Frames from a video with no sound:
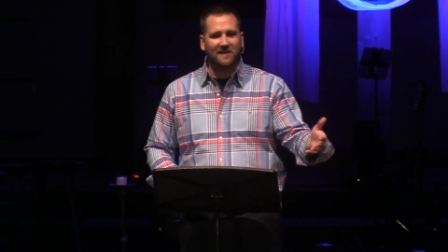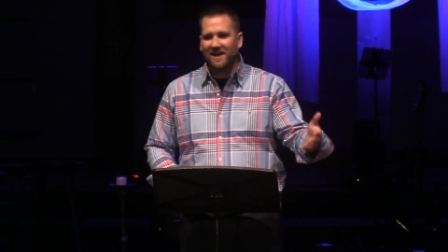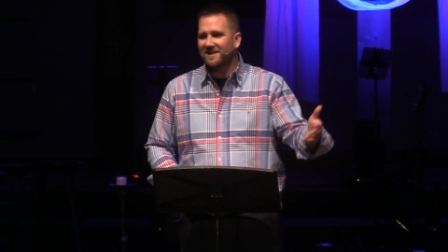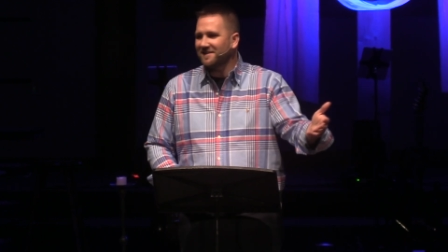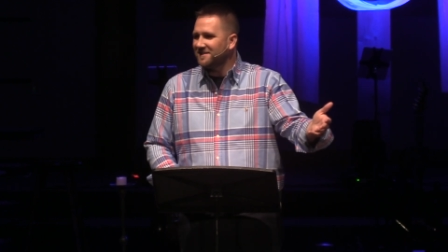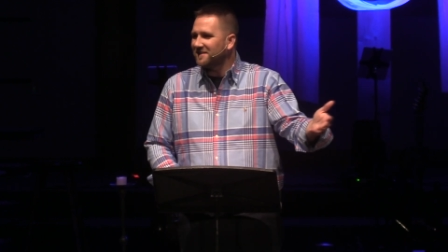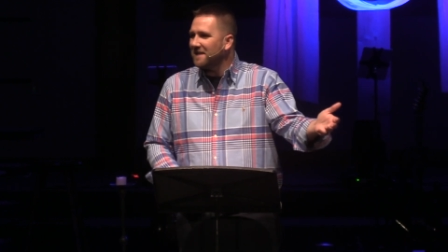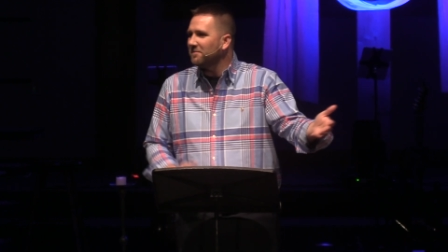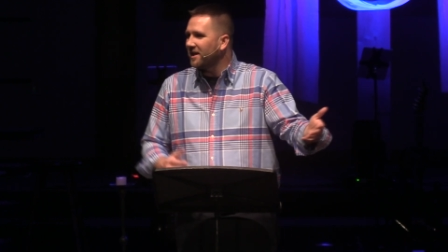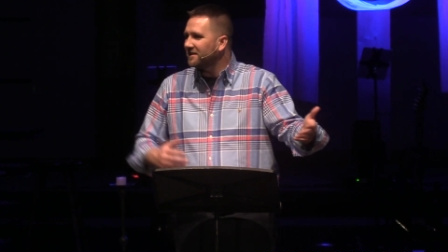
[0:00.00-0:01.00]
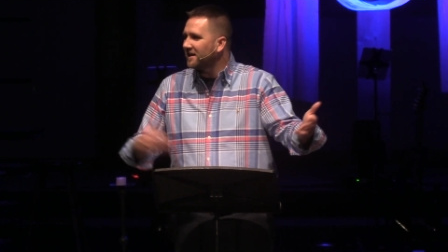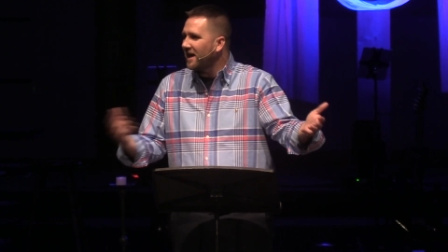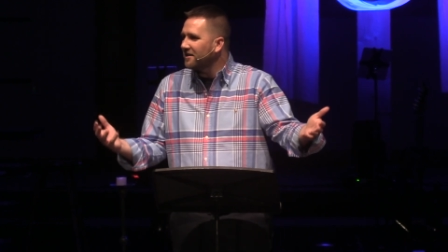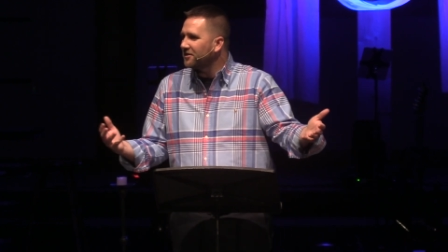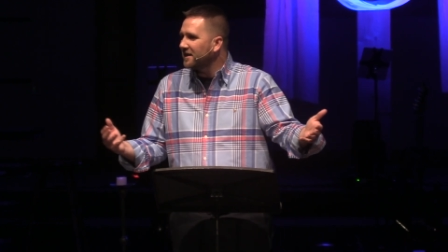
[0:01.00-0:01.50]
That doesn't seem like the
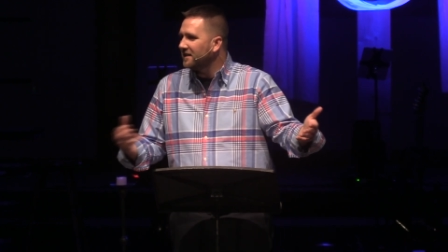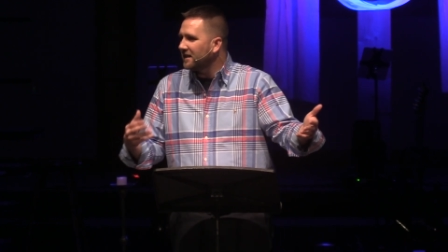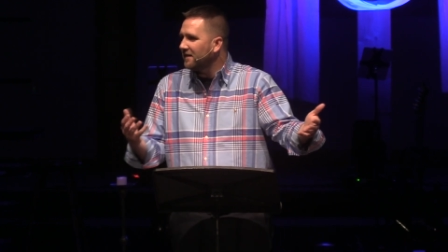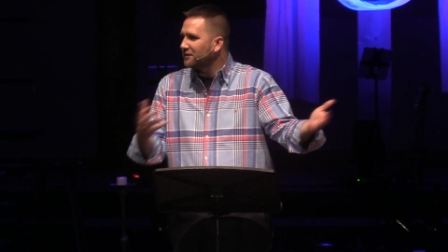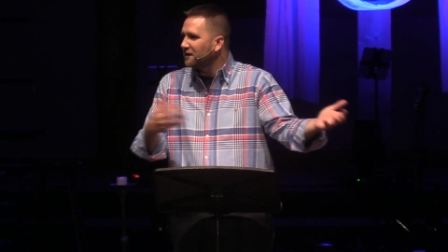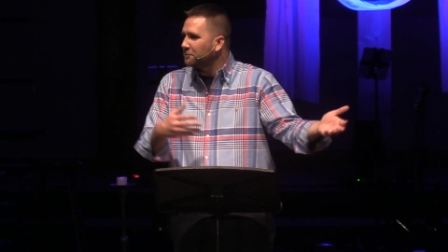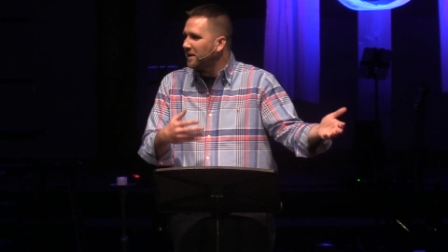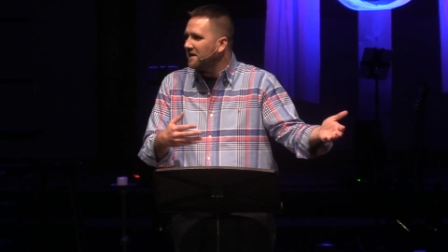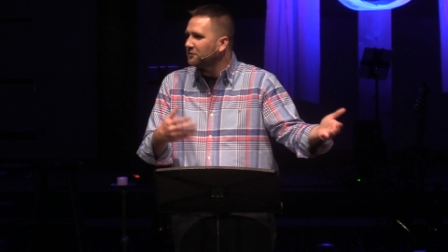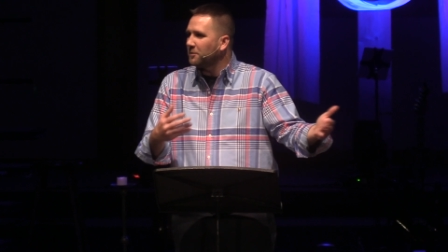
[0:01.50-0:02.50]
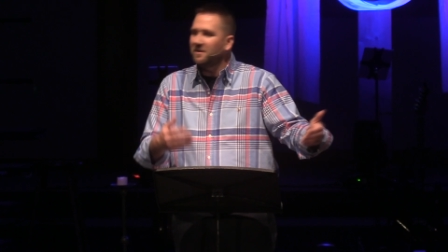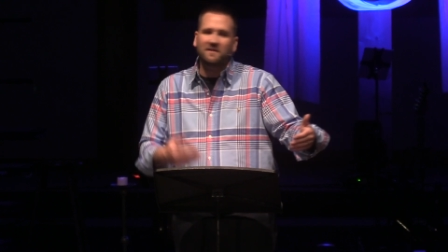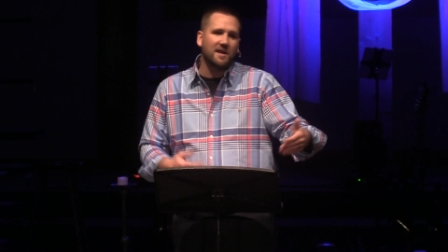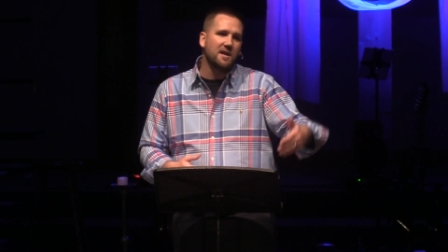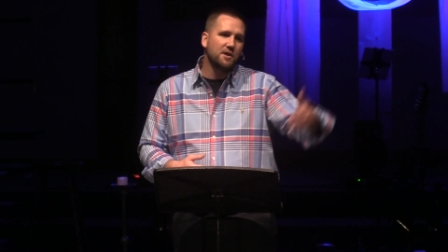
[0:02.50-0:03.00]
kind of thing that gives us peace when we
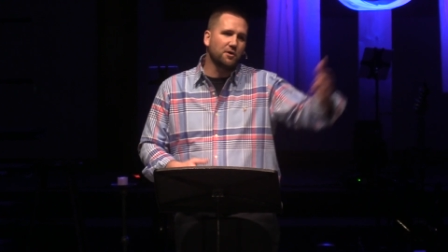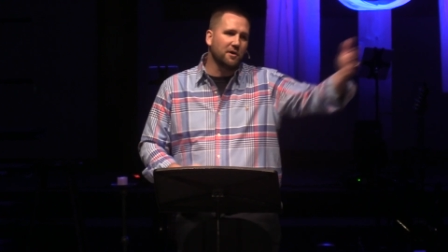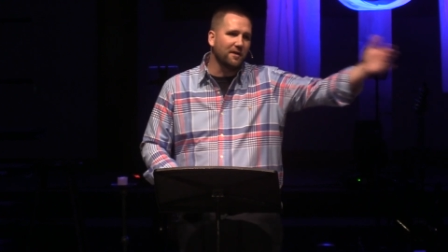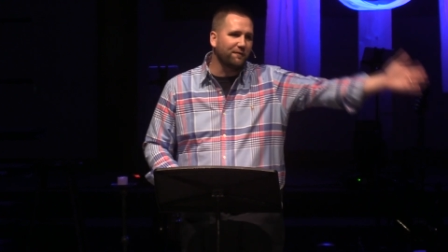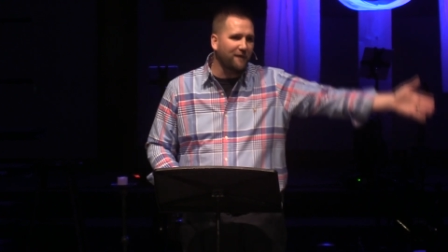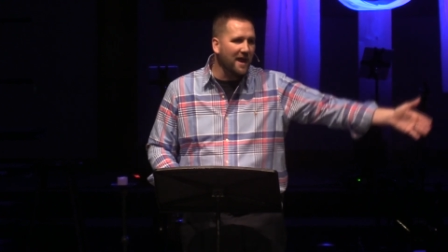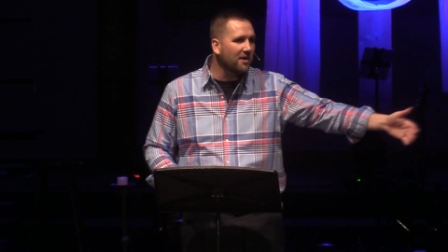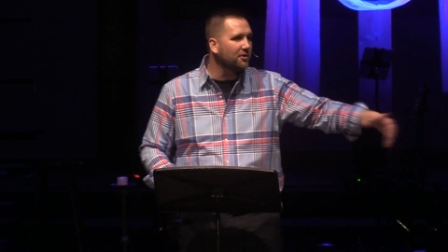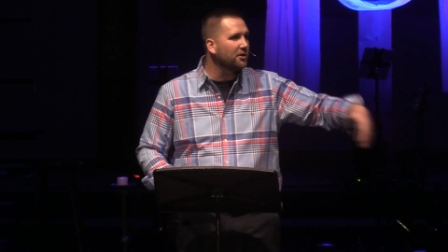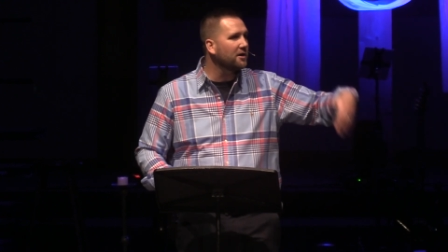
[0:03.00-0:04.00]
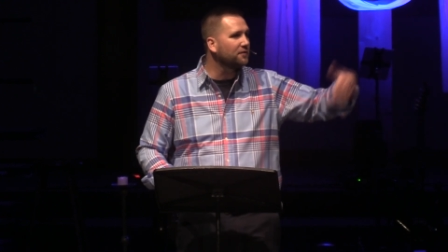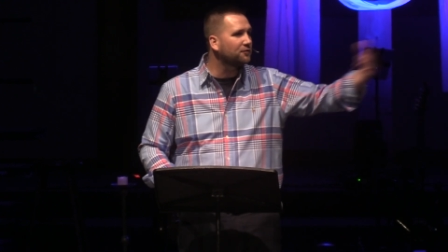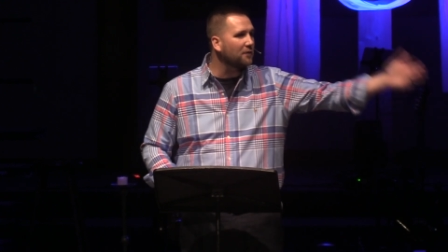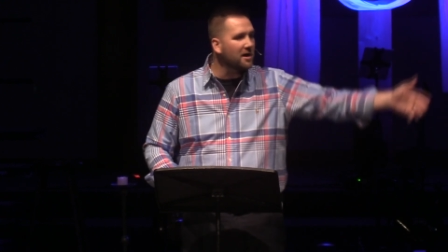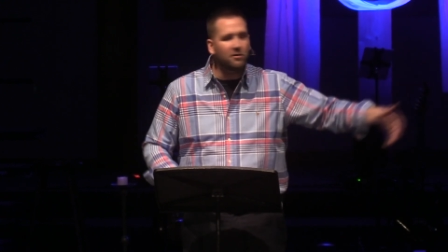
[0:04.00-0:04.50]
say, You're going to fail, you're going to
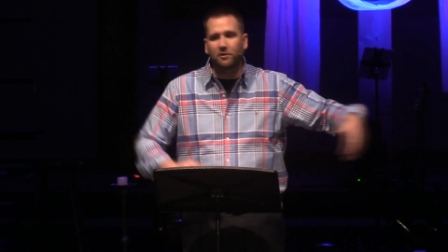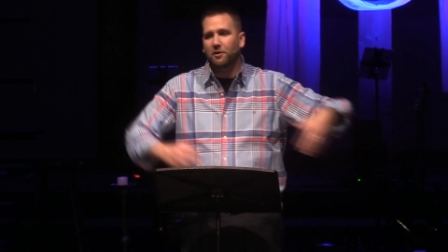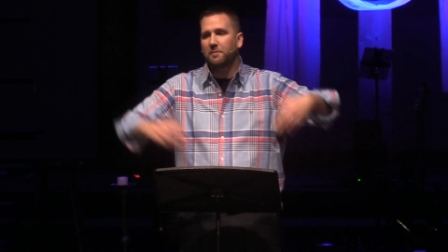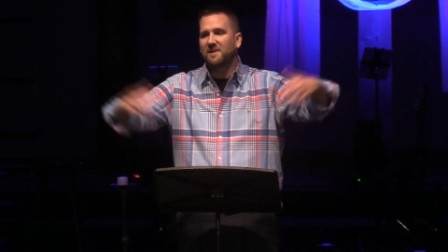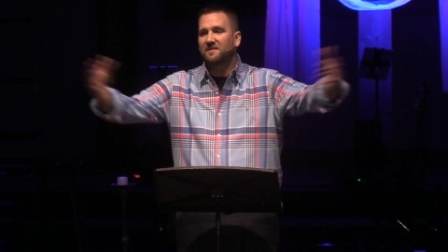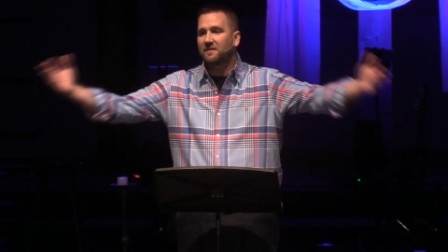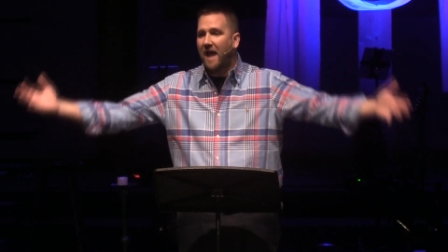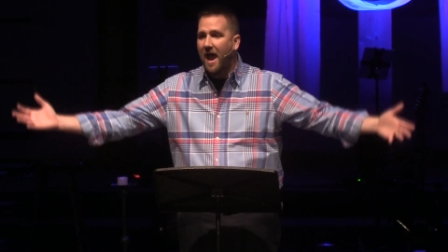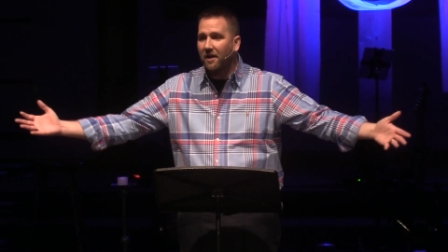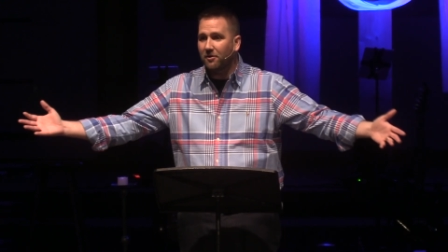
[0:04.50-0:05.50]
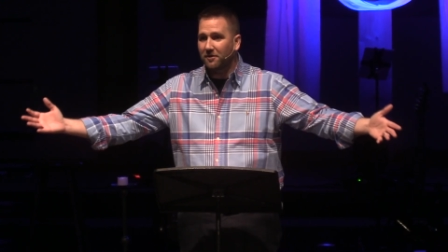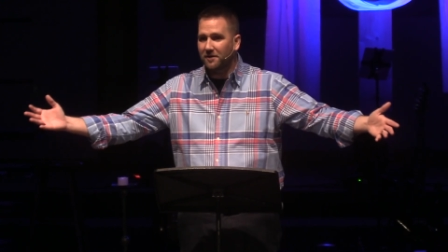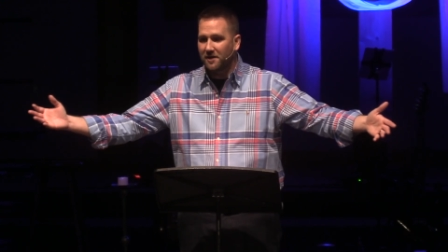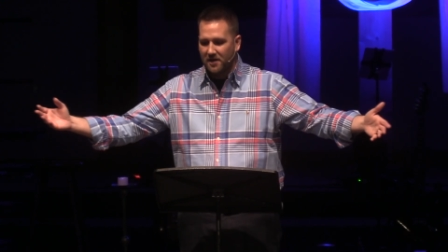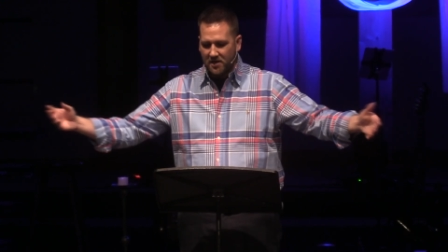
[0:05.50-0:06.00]
struggle, you're going to be scattered.